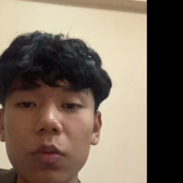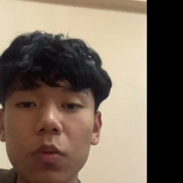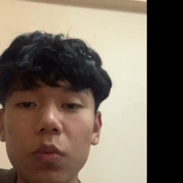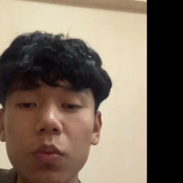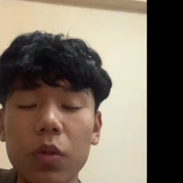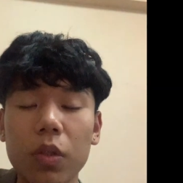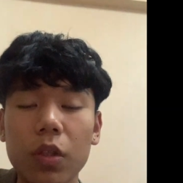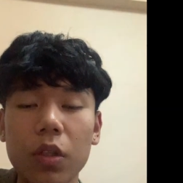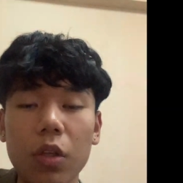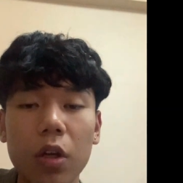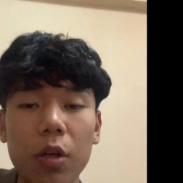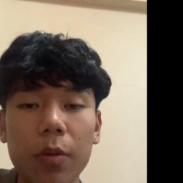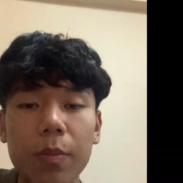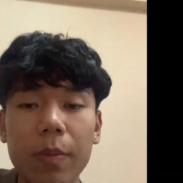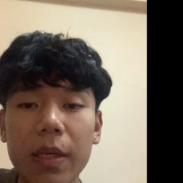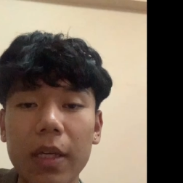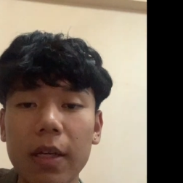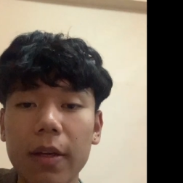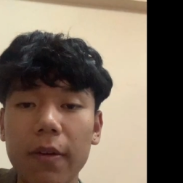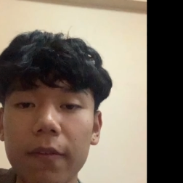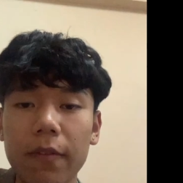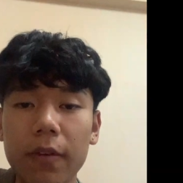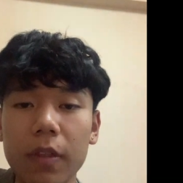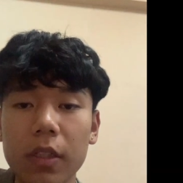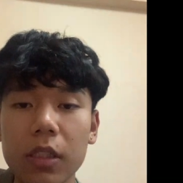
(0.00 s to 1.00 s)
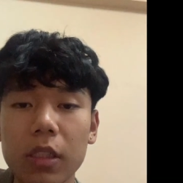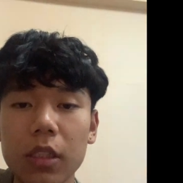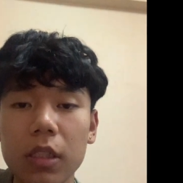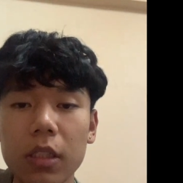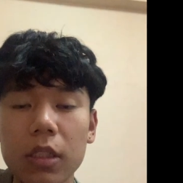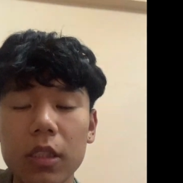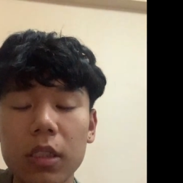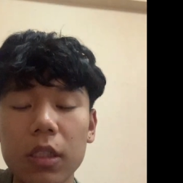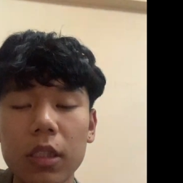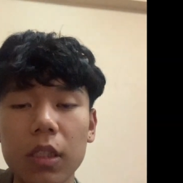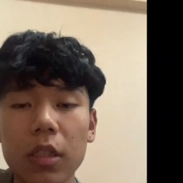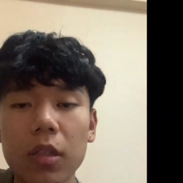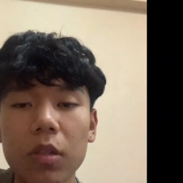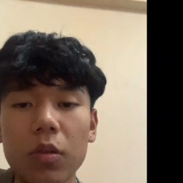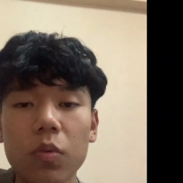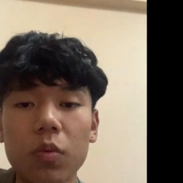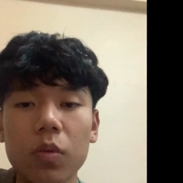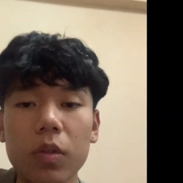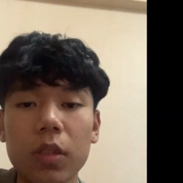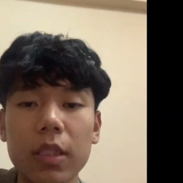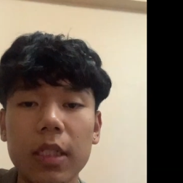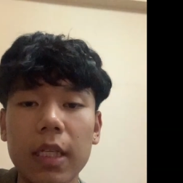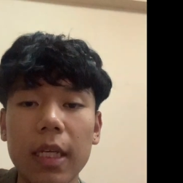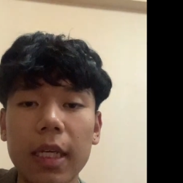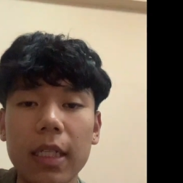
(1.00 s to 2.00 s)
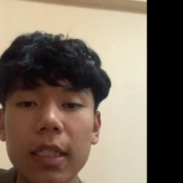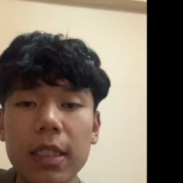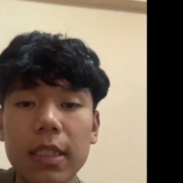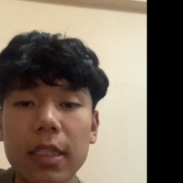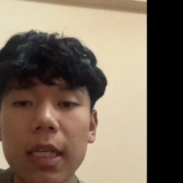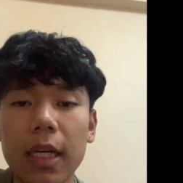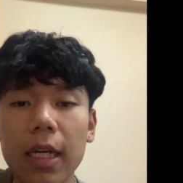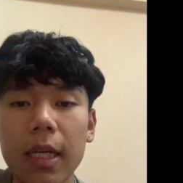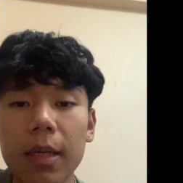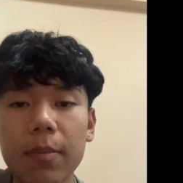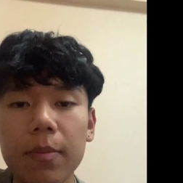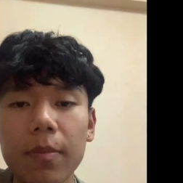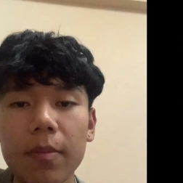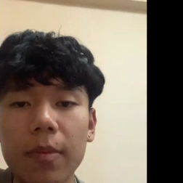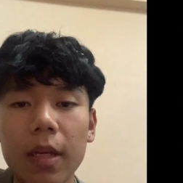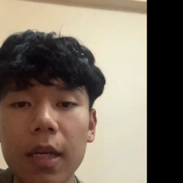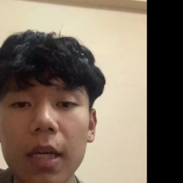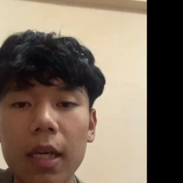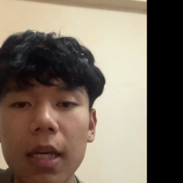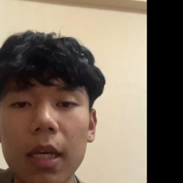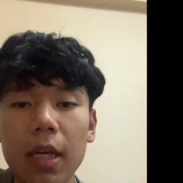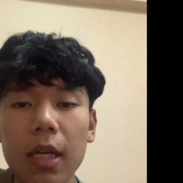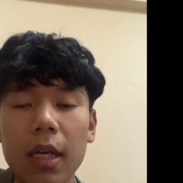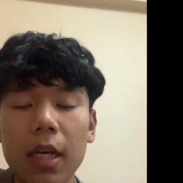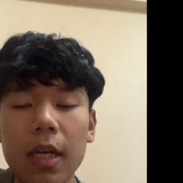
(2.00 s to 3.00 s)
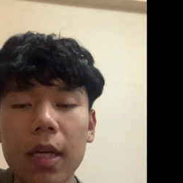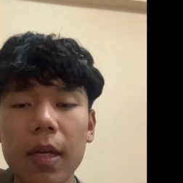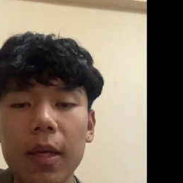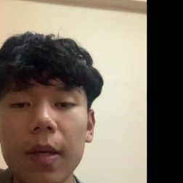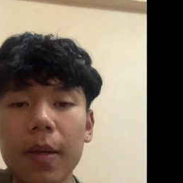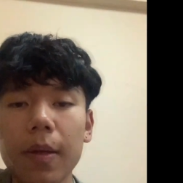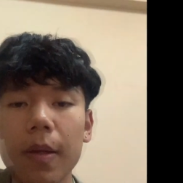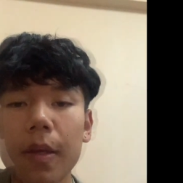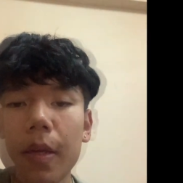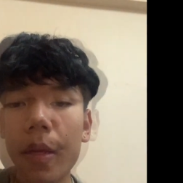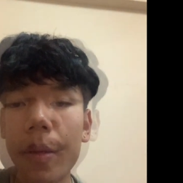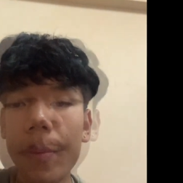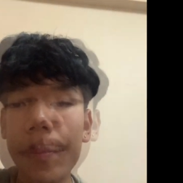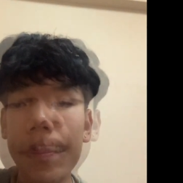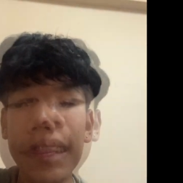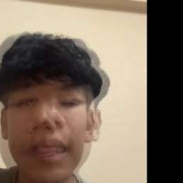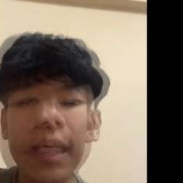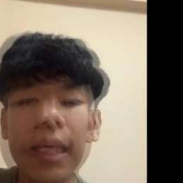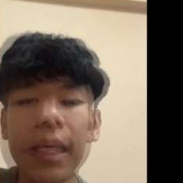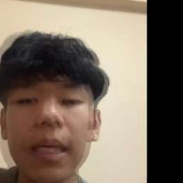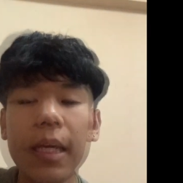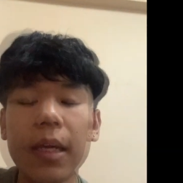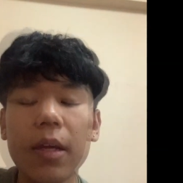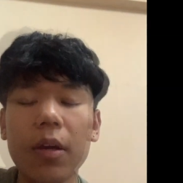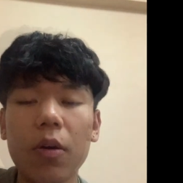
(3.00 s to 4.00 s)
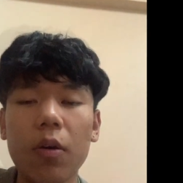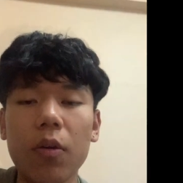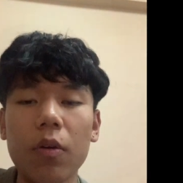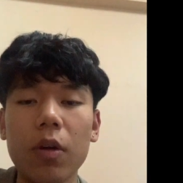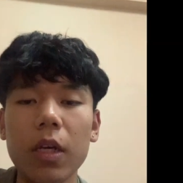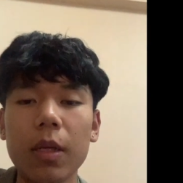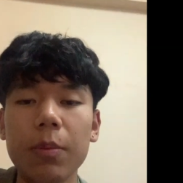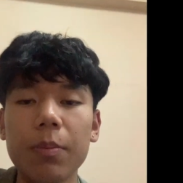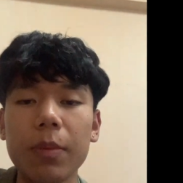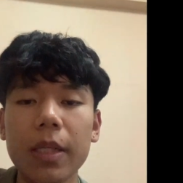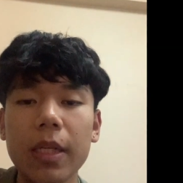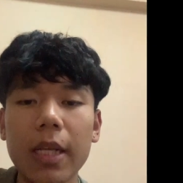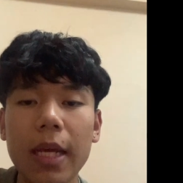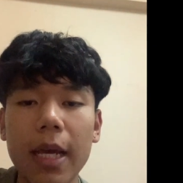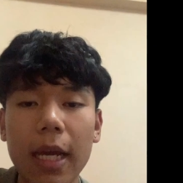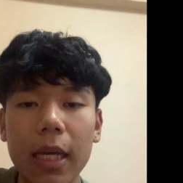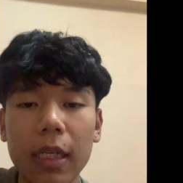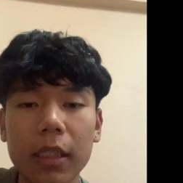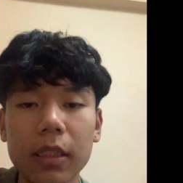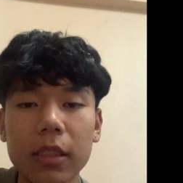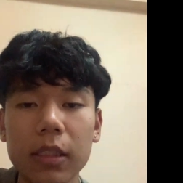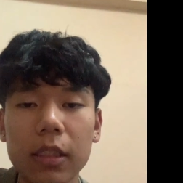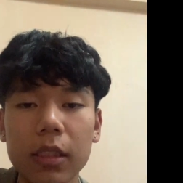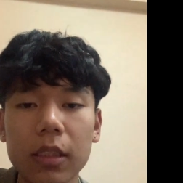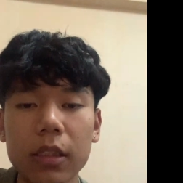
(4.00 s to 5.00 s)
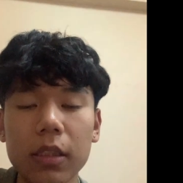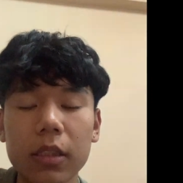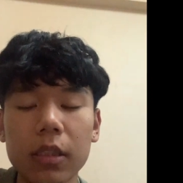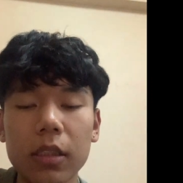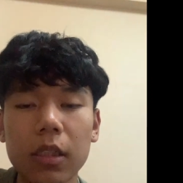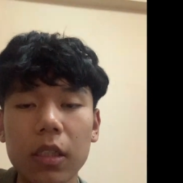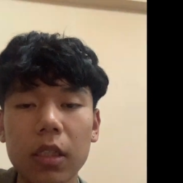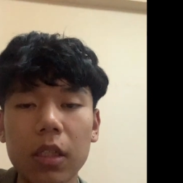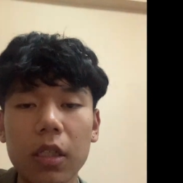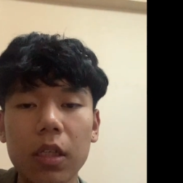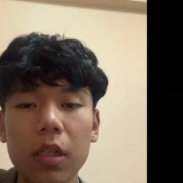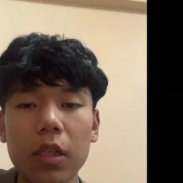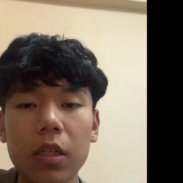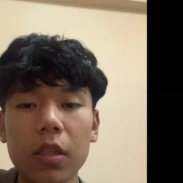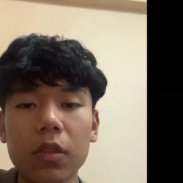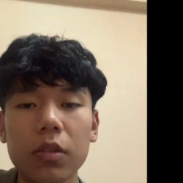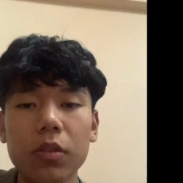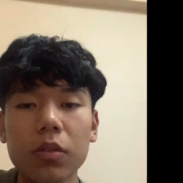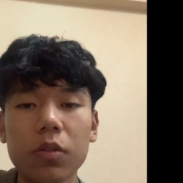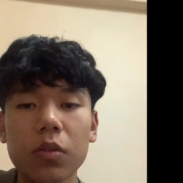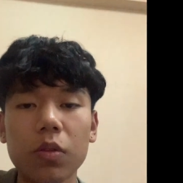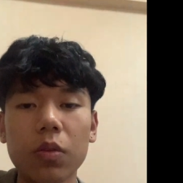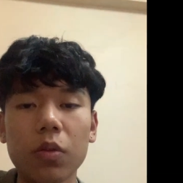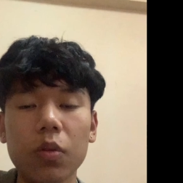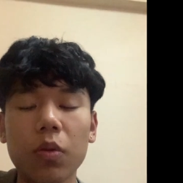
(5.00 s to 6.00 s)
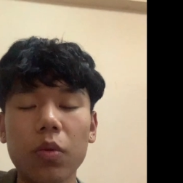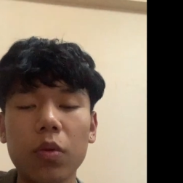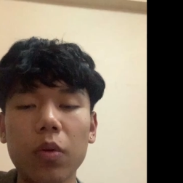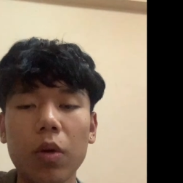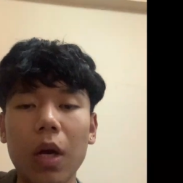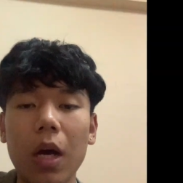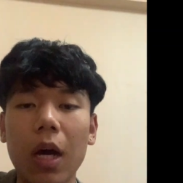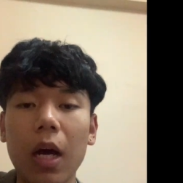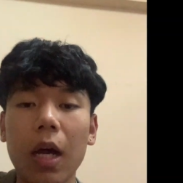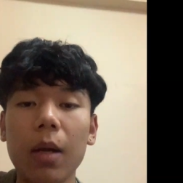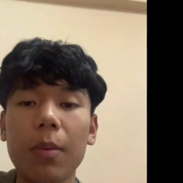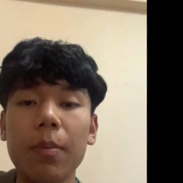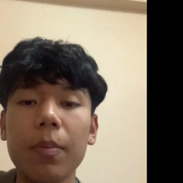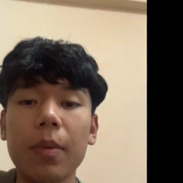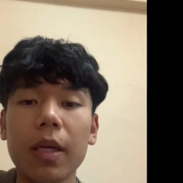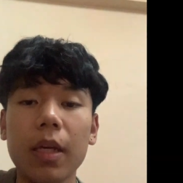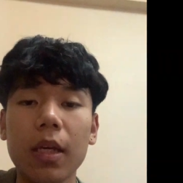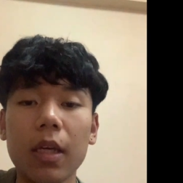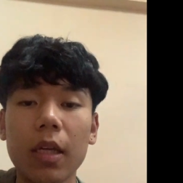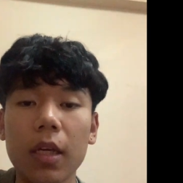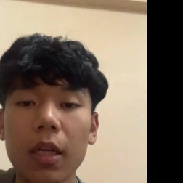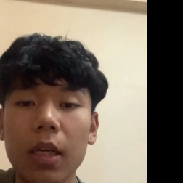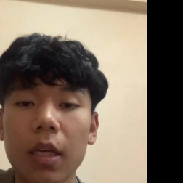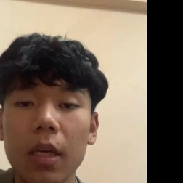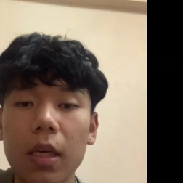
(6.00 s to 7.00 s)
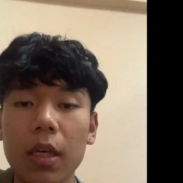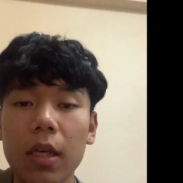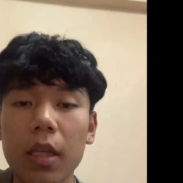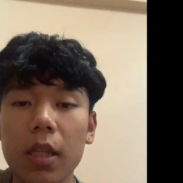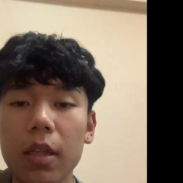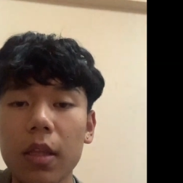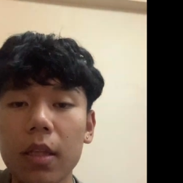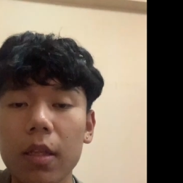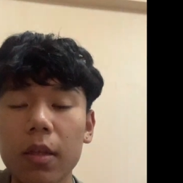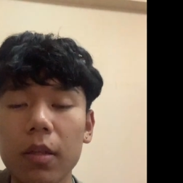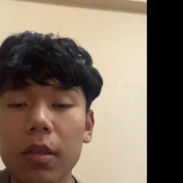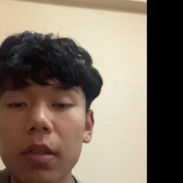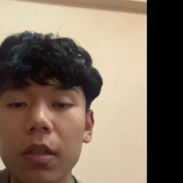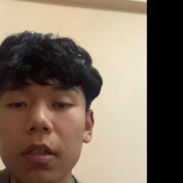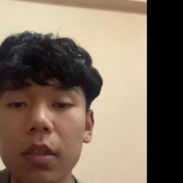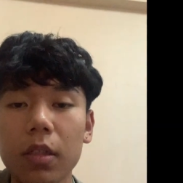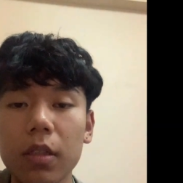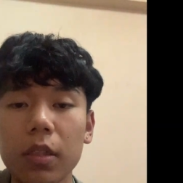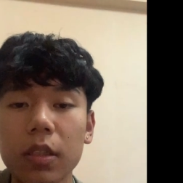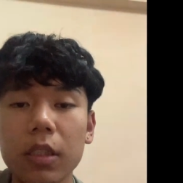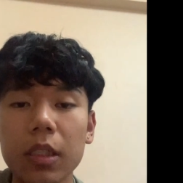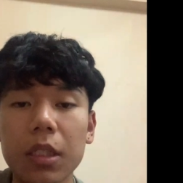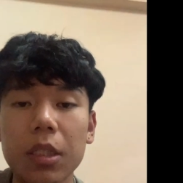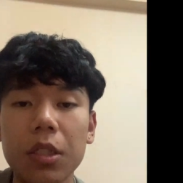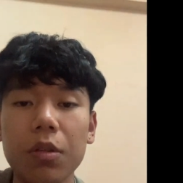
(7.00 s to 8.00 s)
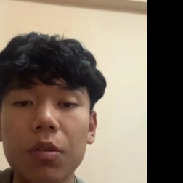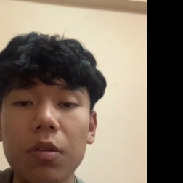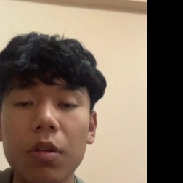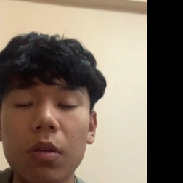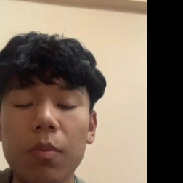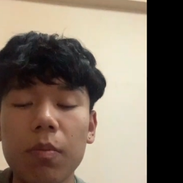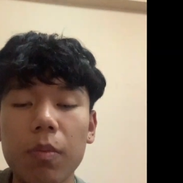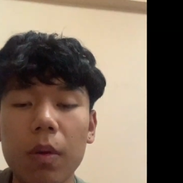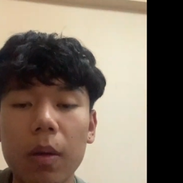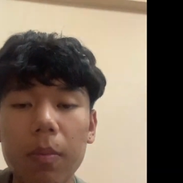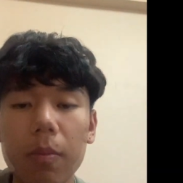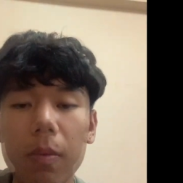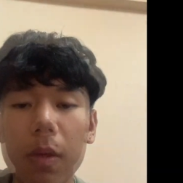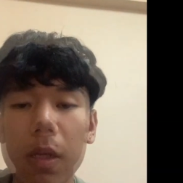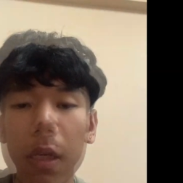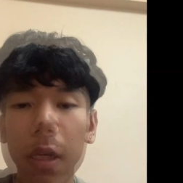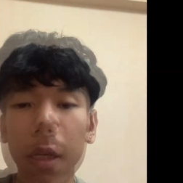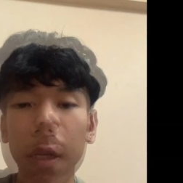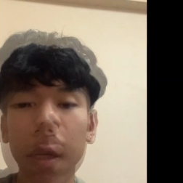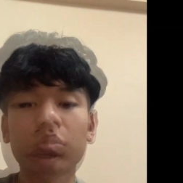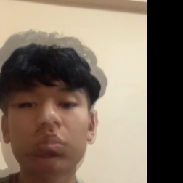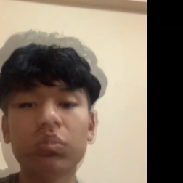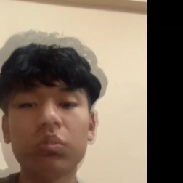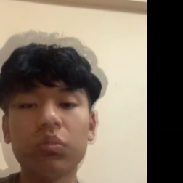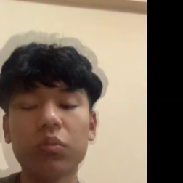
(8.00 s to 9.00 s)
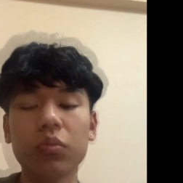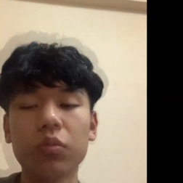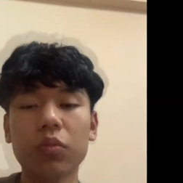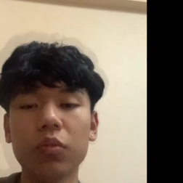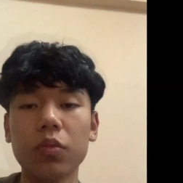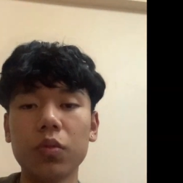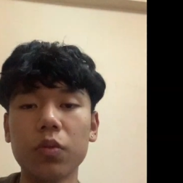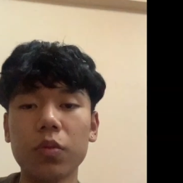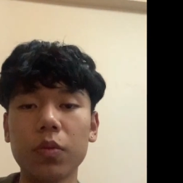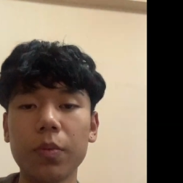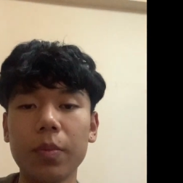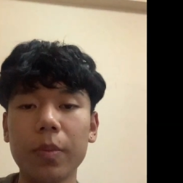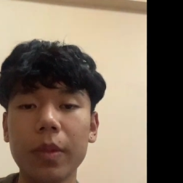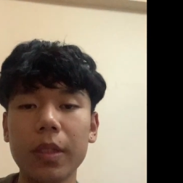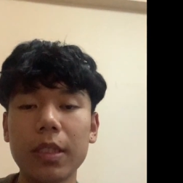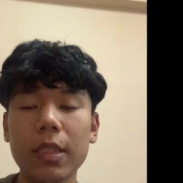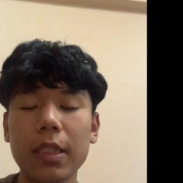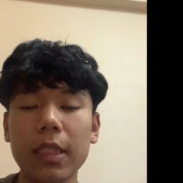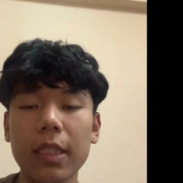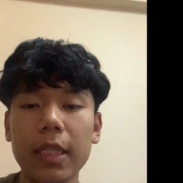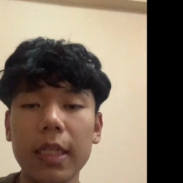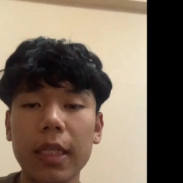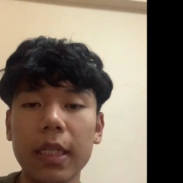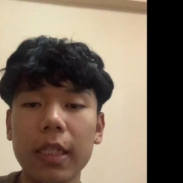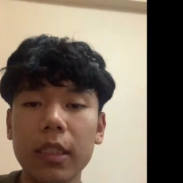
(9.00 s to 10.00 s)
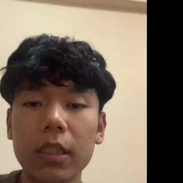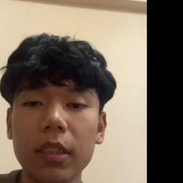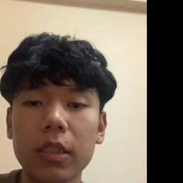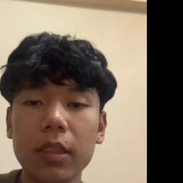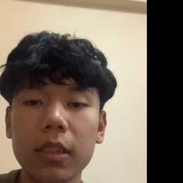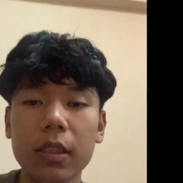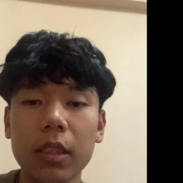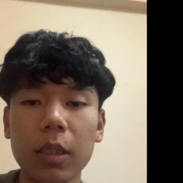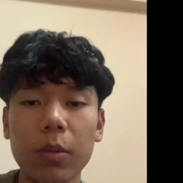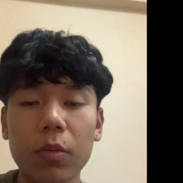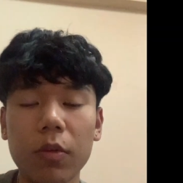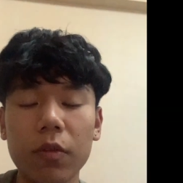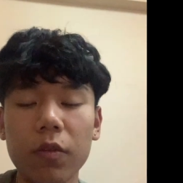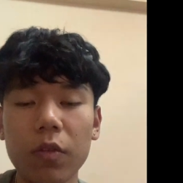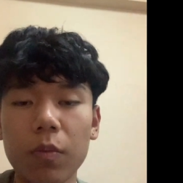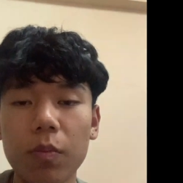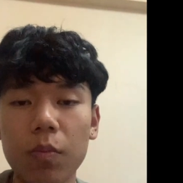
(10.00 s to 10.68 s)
will not be efficient it will take time delay or limit access so harming the general public in order to mitigate some of the